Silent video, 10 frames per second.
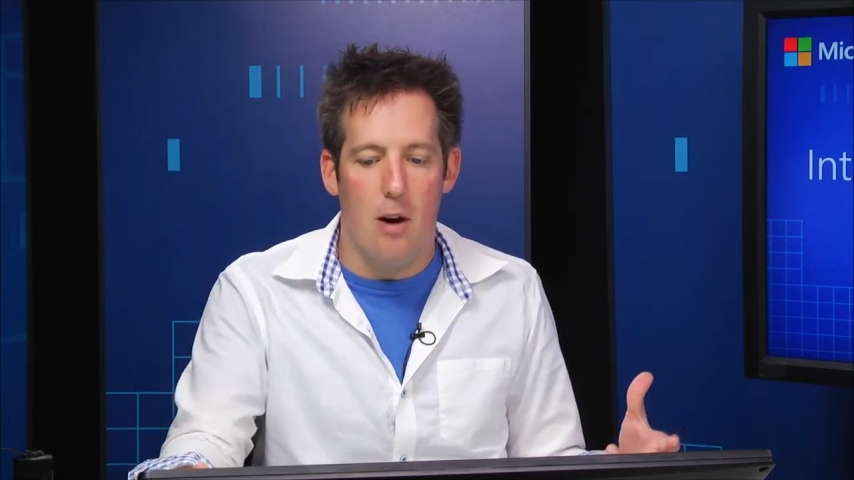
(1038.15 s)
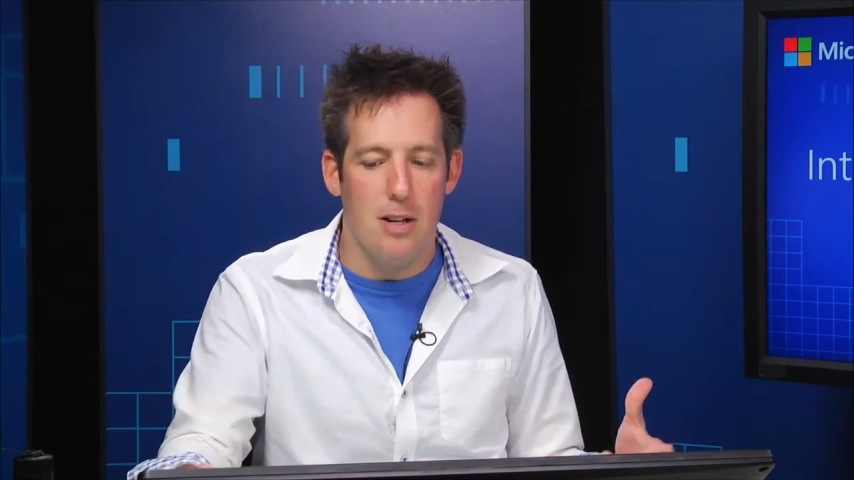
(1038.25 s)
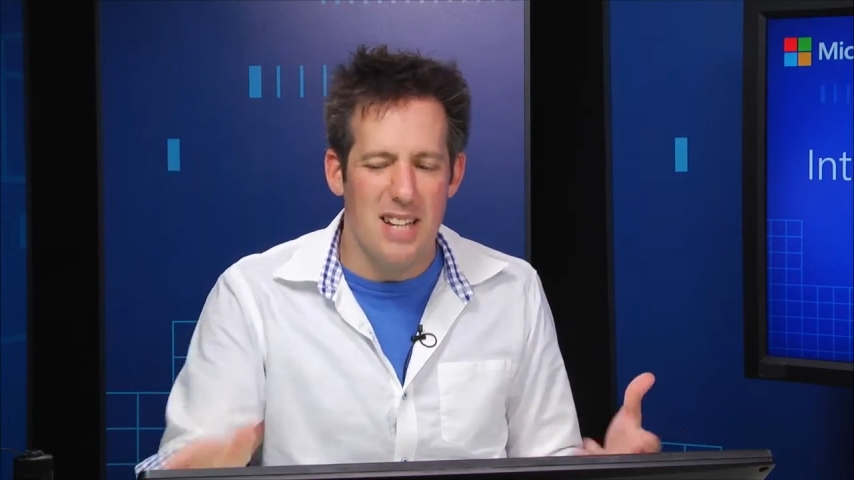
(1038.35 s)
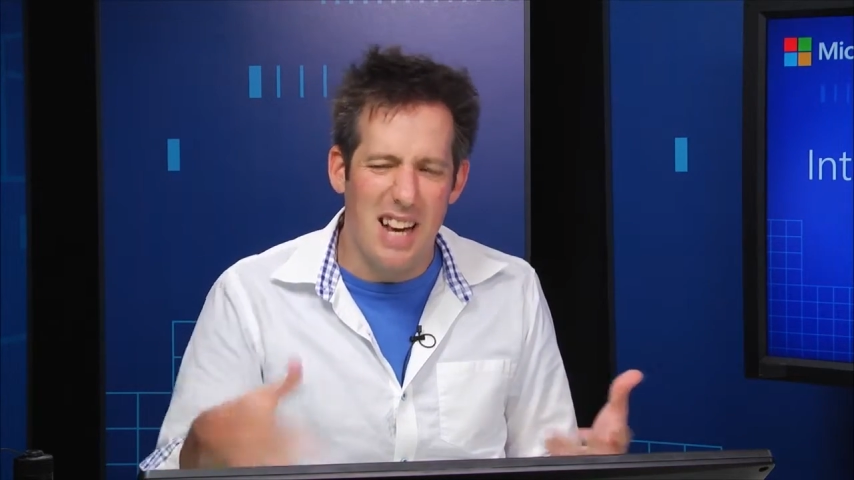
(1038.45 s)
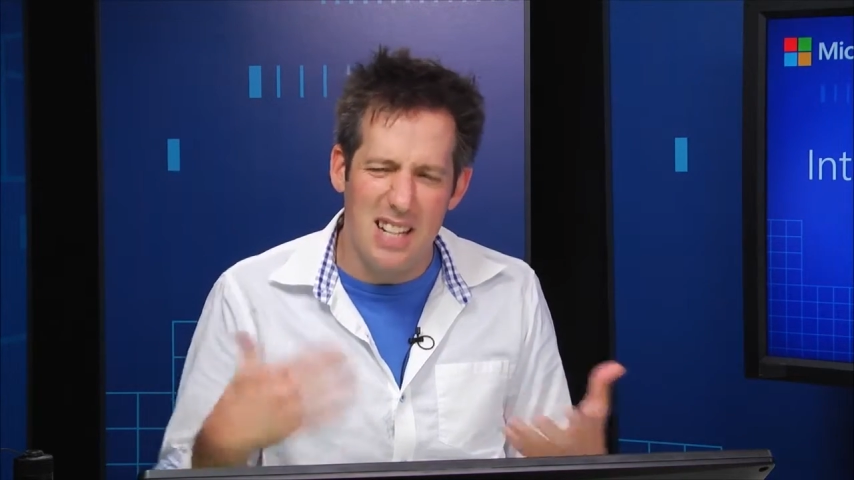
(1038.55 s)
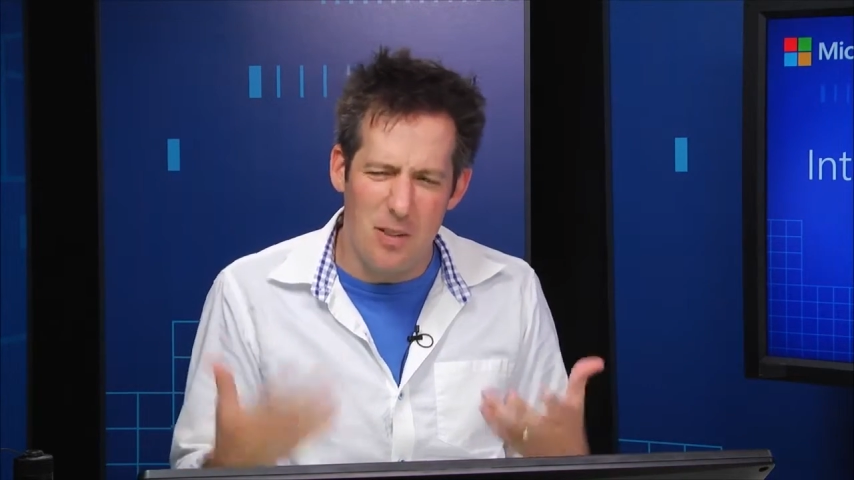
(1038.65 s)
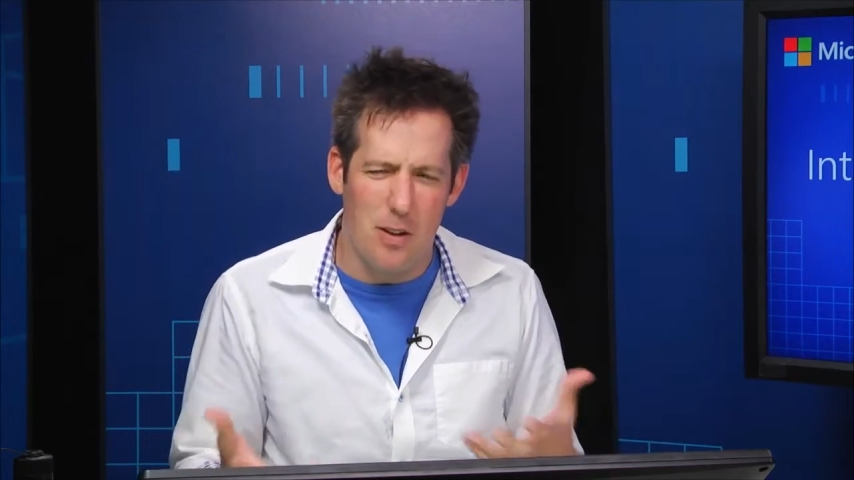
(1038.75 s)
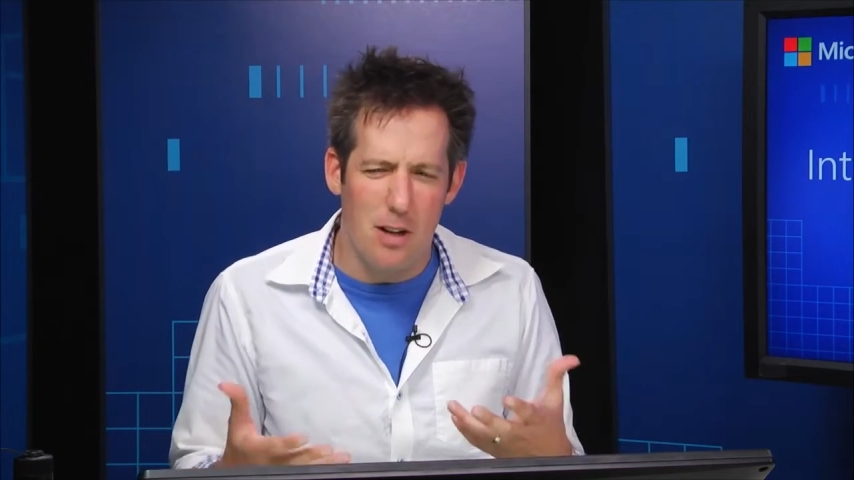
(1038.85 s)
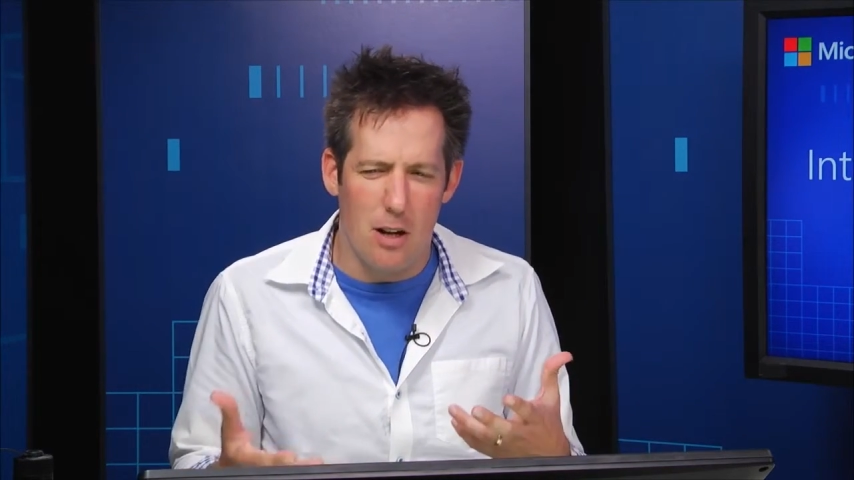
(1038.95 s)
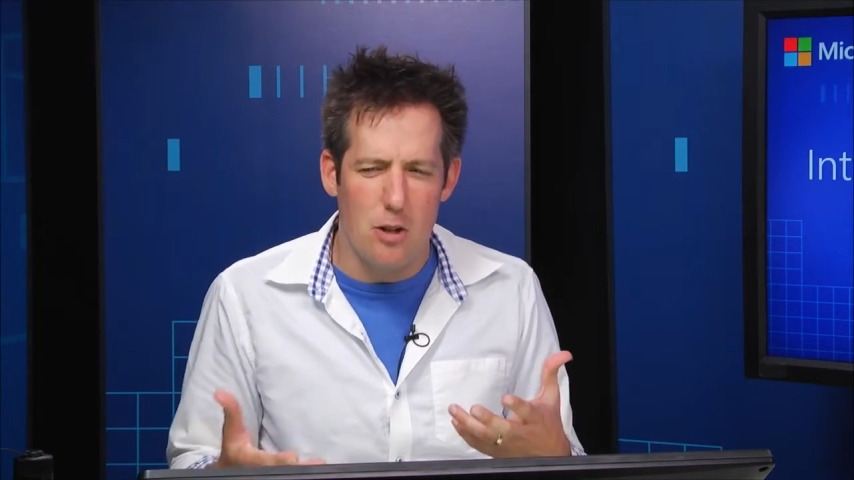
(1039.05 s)
Because again,
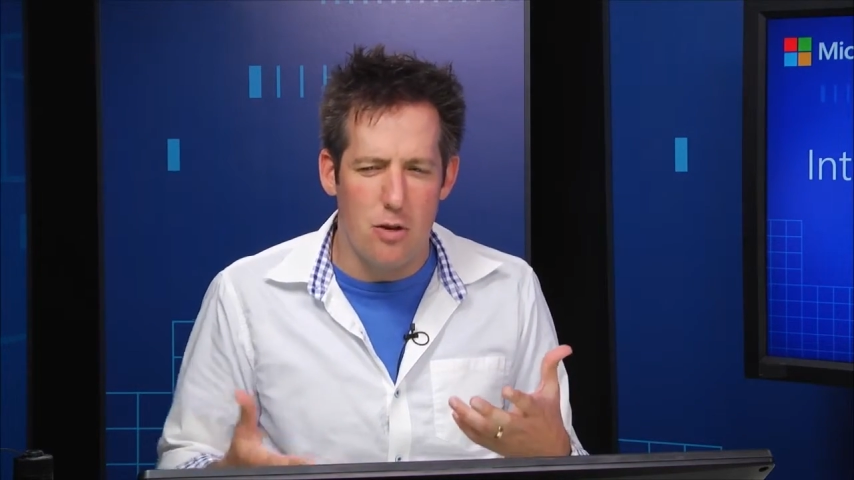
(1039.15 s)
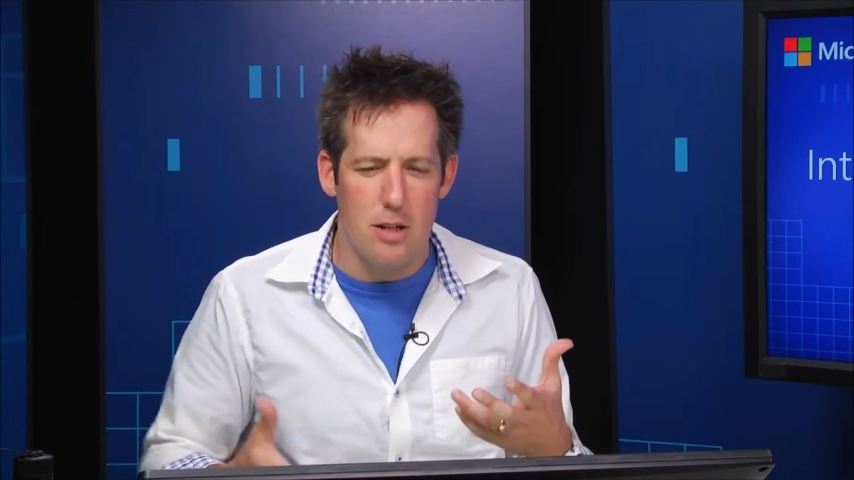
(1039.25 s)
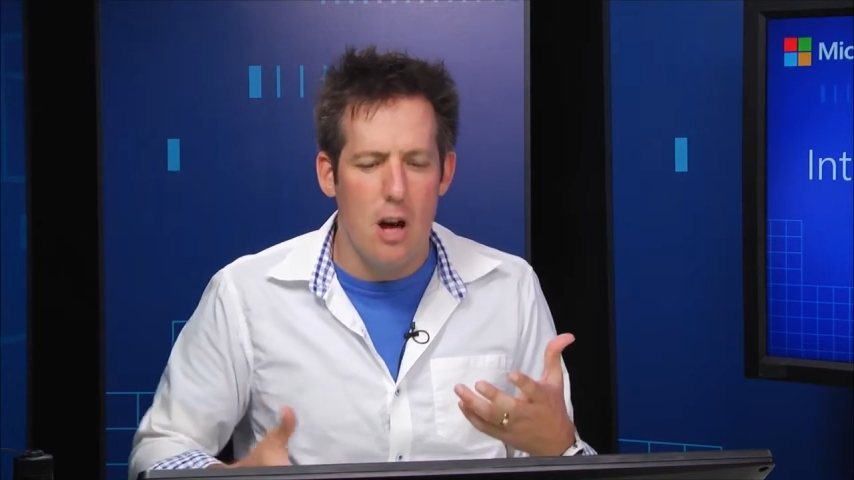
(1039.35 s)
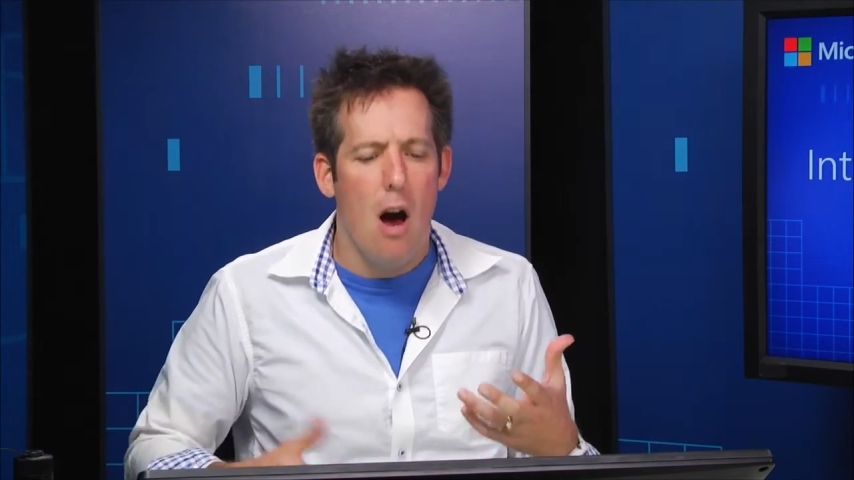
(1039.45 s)
different countries